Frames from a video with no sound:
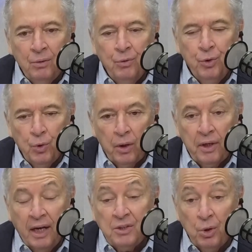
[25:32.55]
New York
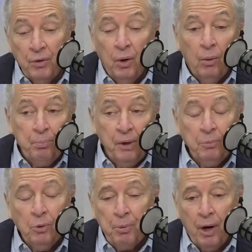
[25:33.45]
has, although
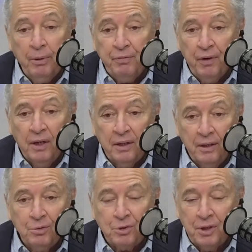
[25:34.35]
people will probably find it
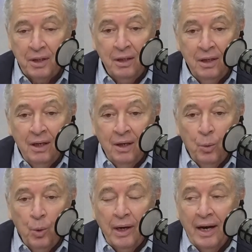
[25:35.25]
interesting.
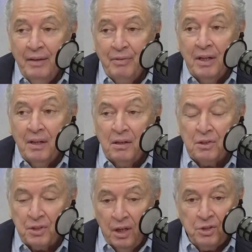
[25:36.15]
We're not even in the
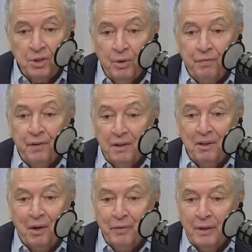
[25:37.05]
discussion with
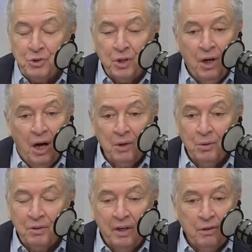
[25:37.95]
Philadelphia and Chicago
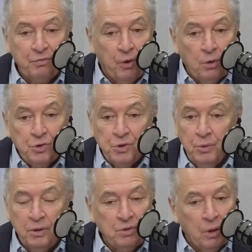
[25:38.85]
today as far as
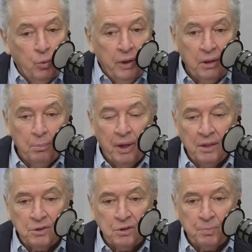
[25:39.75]
shootings on a weekly
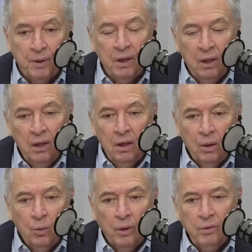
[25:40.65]
basis, but
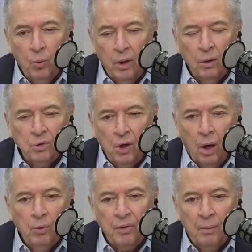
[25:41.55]
what what goes
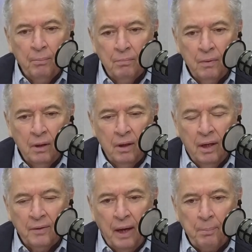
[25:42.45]
on with them
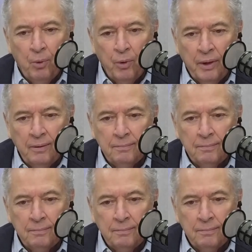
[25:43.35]
at that point?